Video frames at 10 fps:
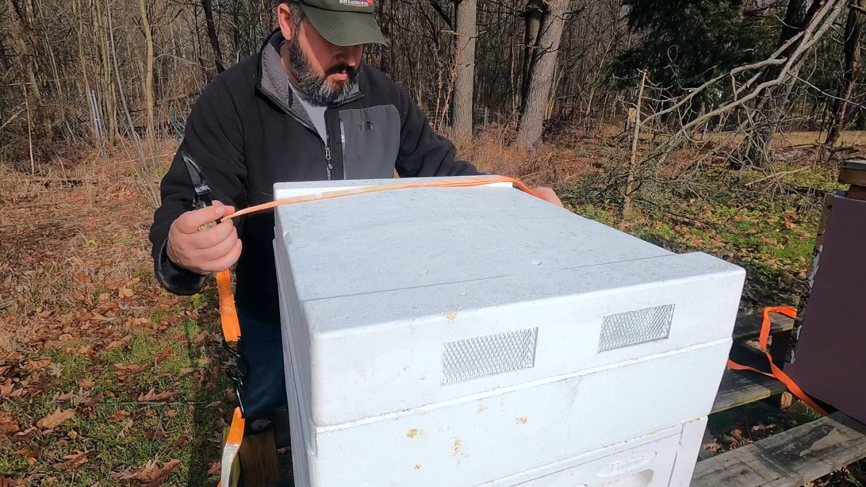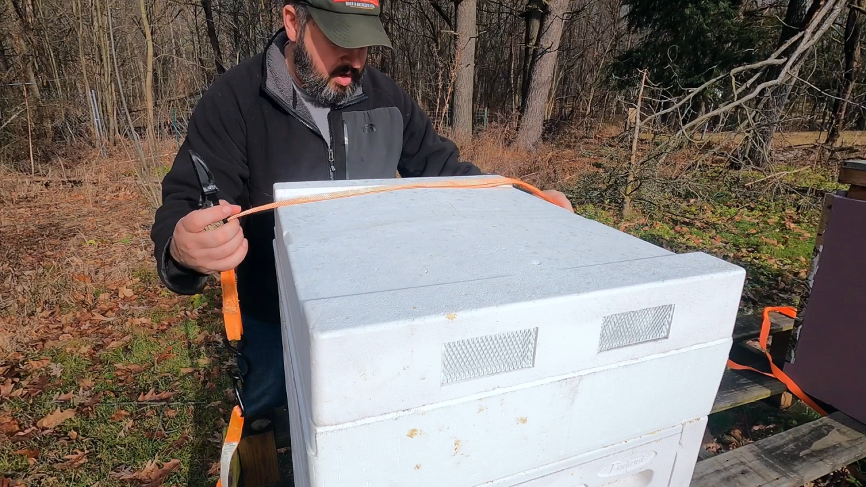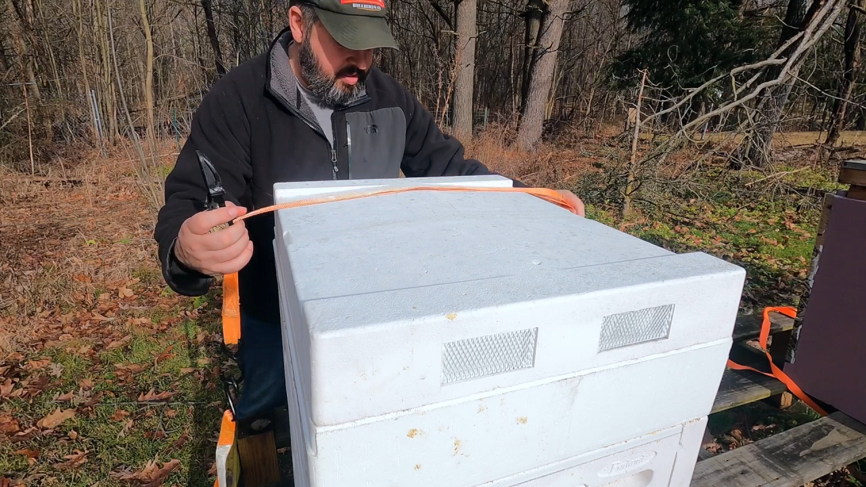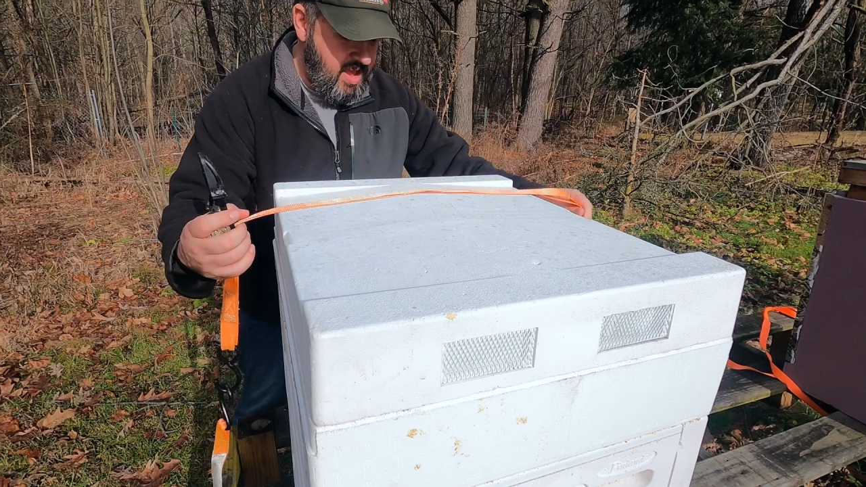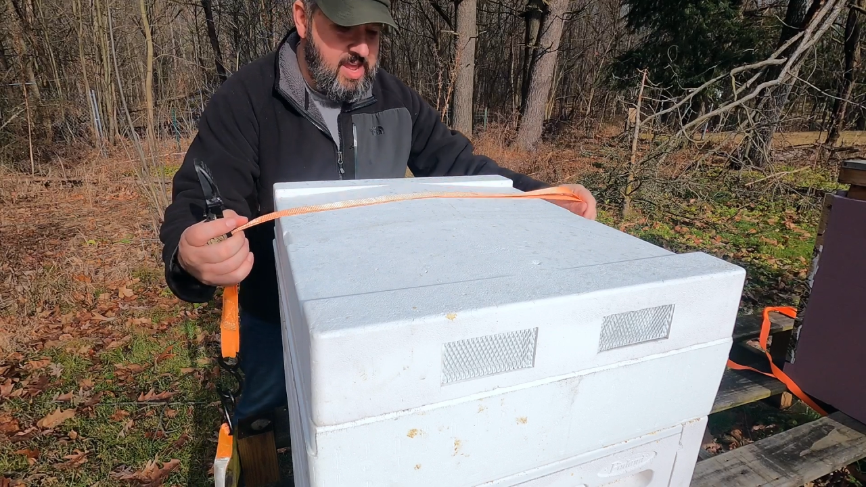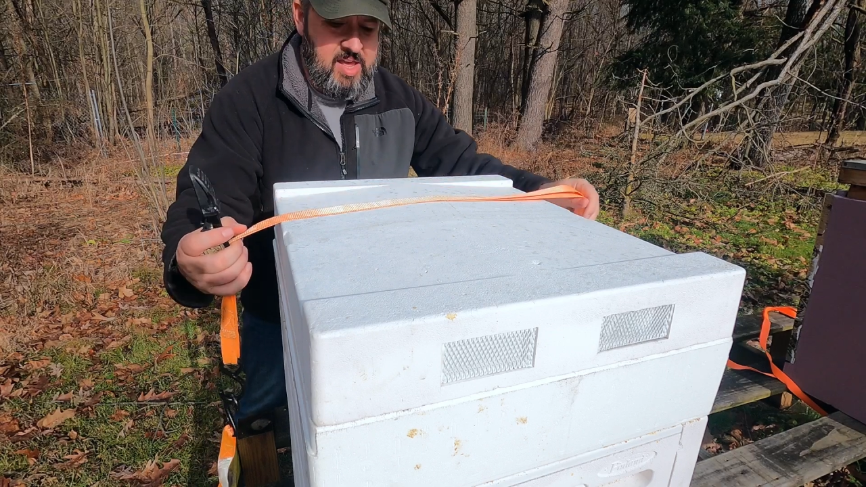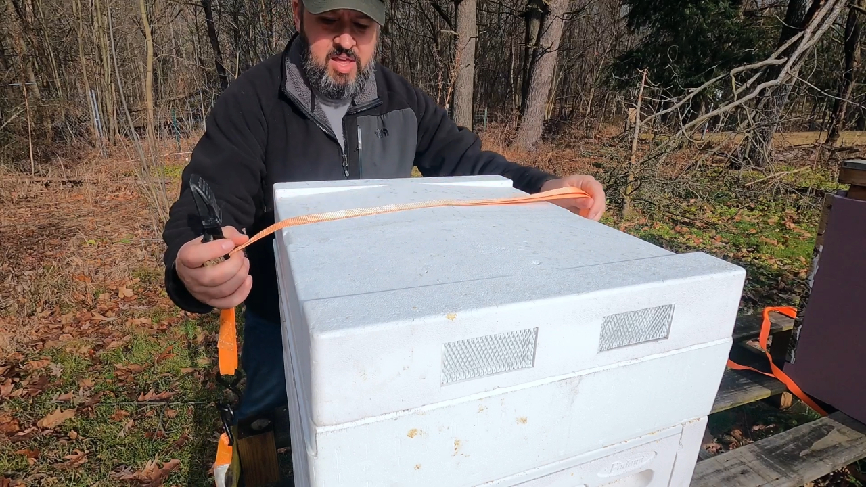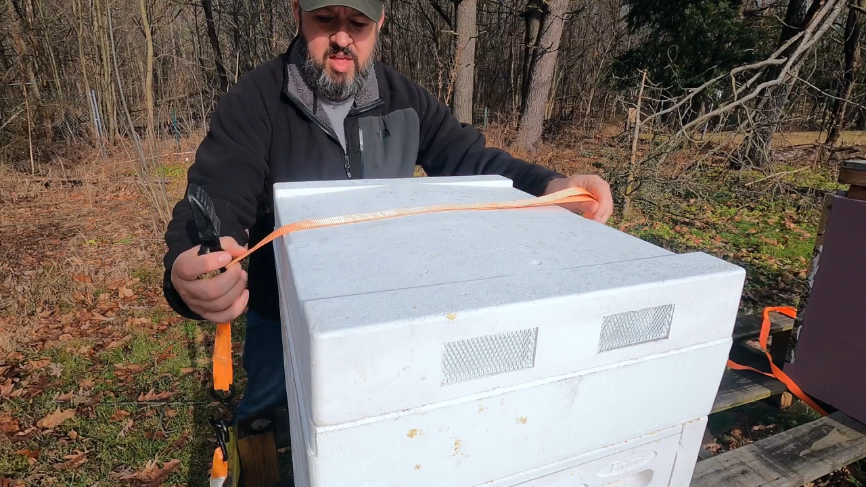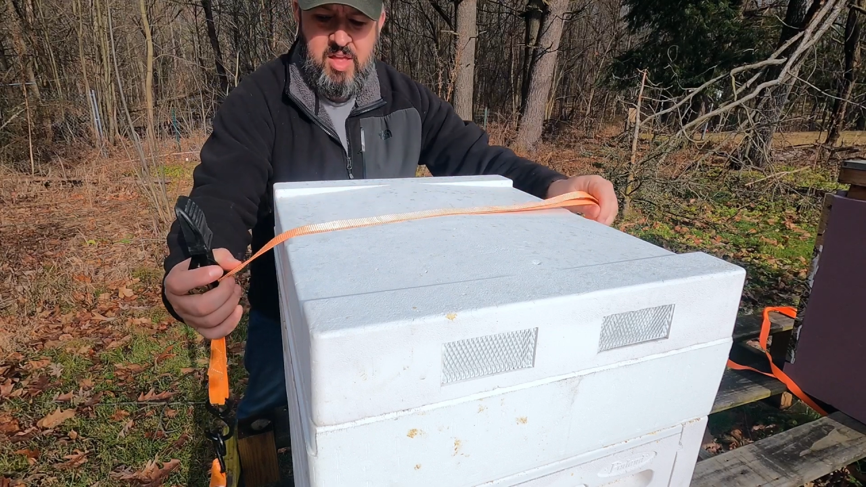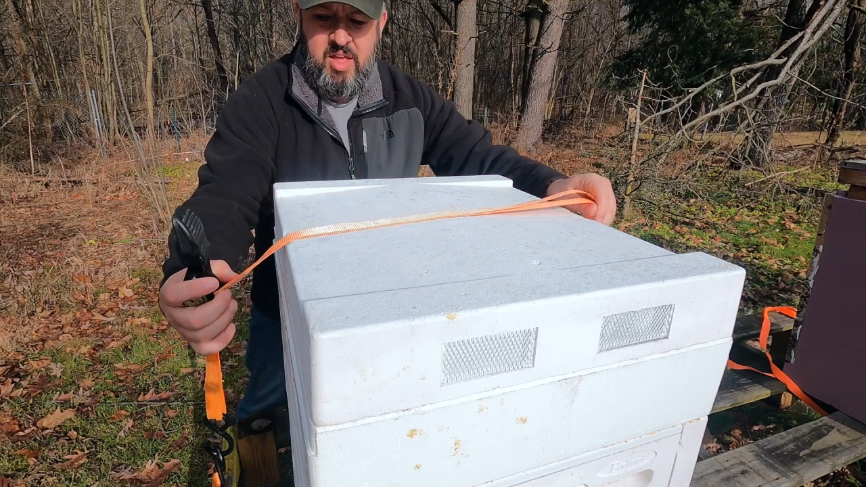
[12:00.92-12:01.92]
I would think.
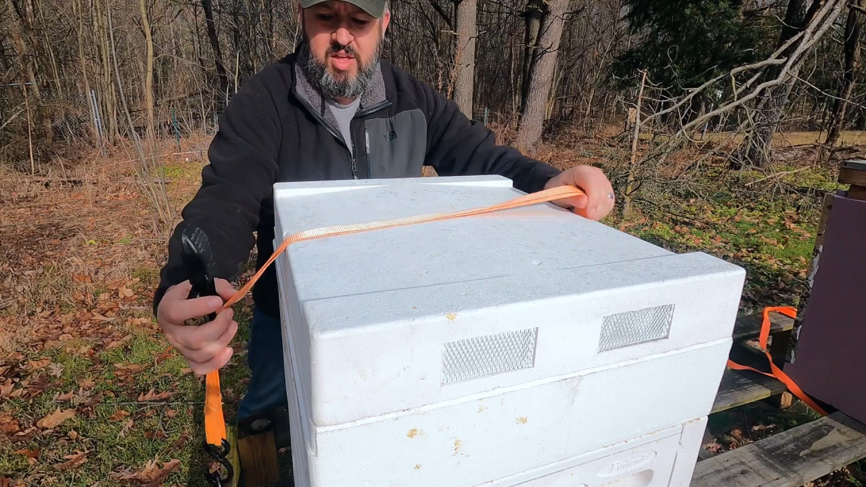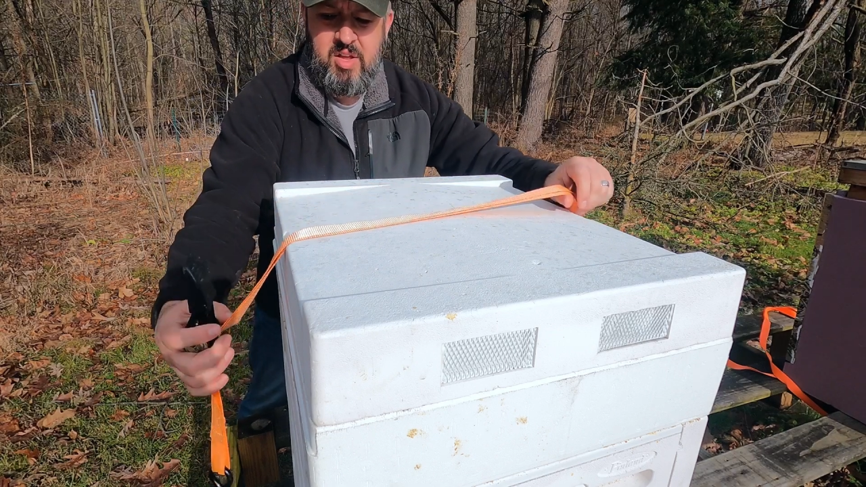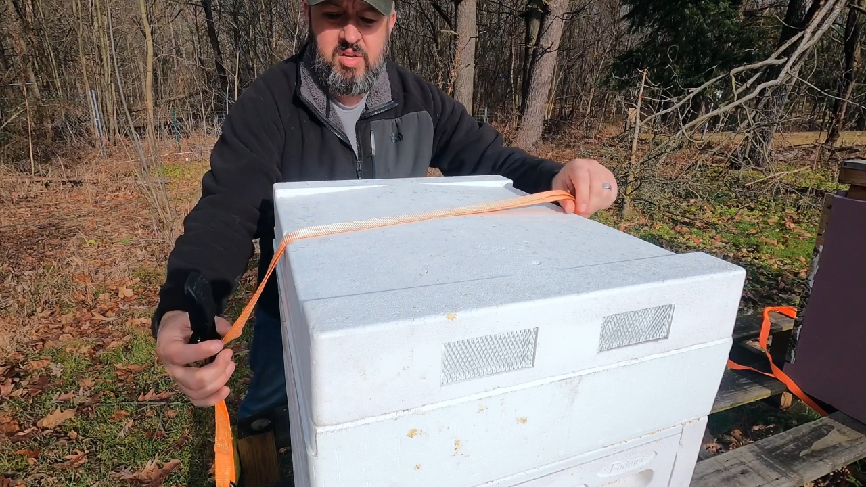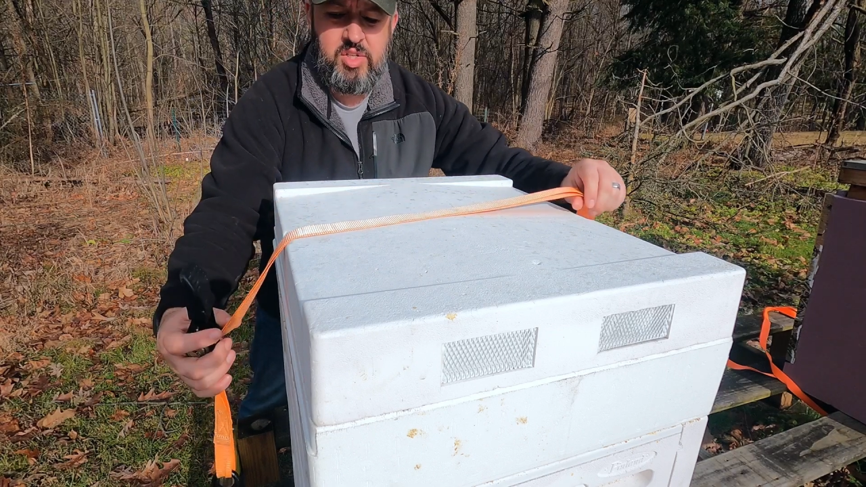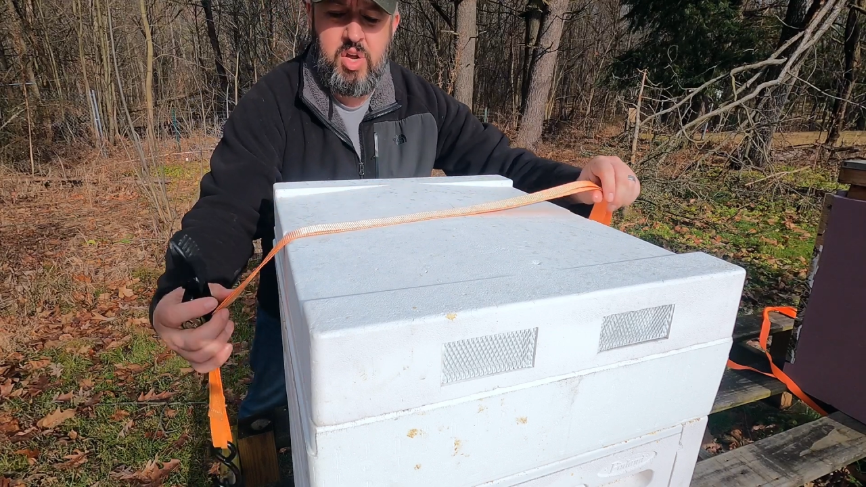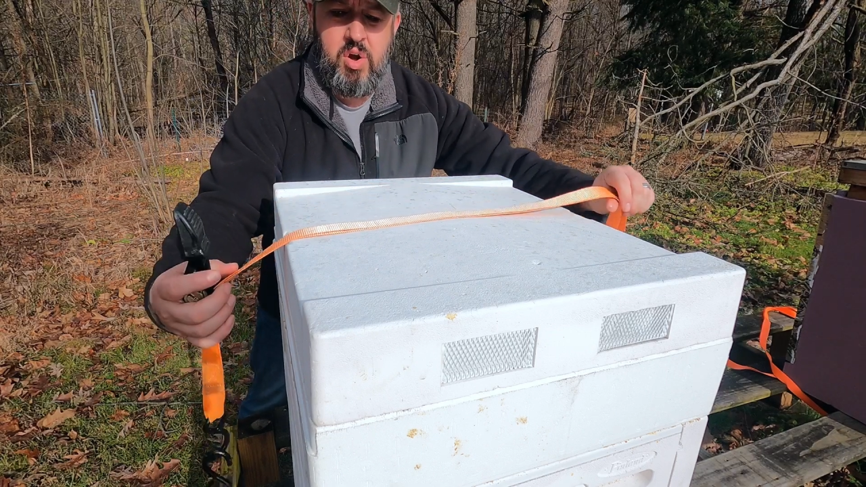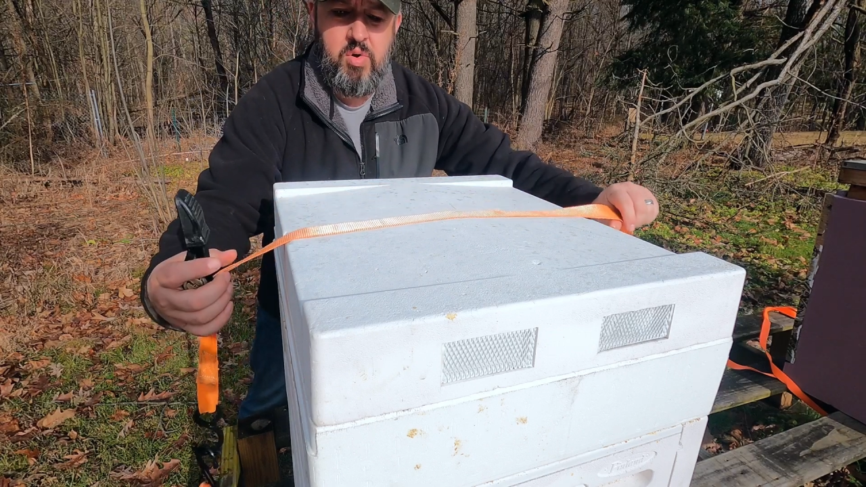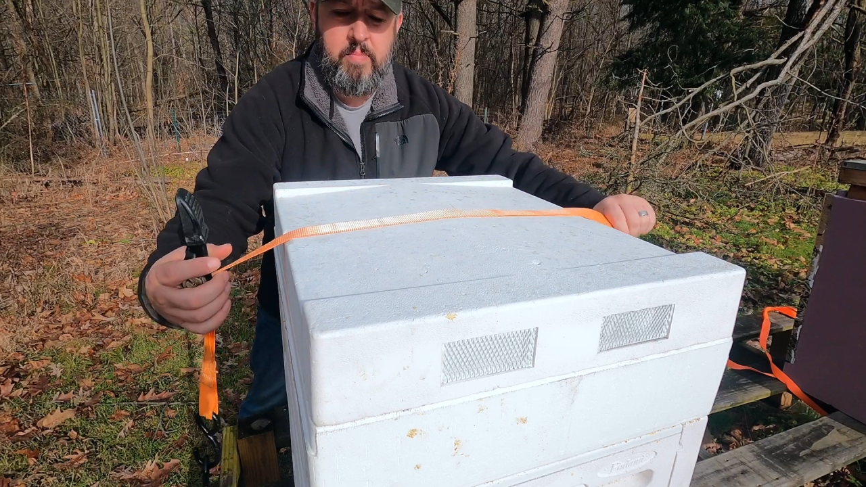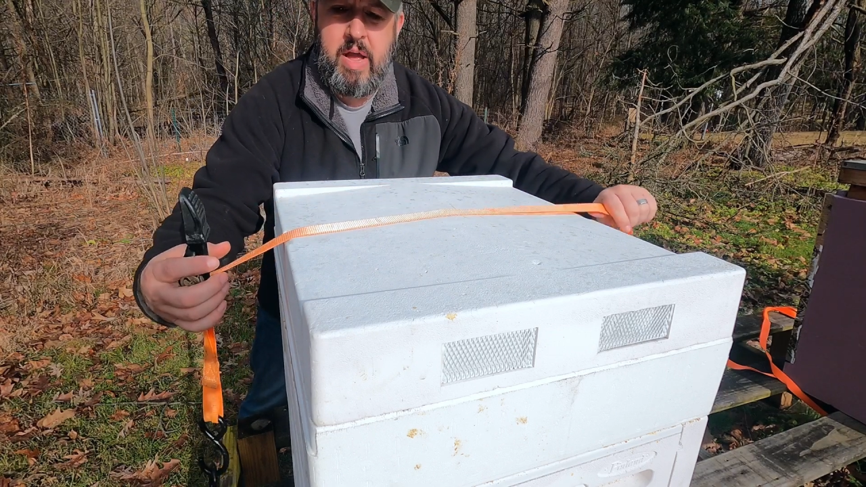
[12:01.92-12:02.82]
So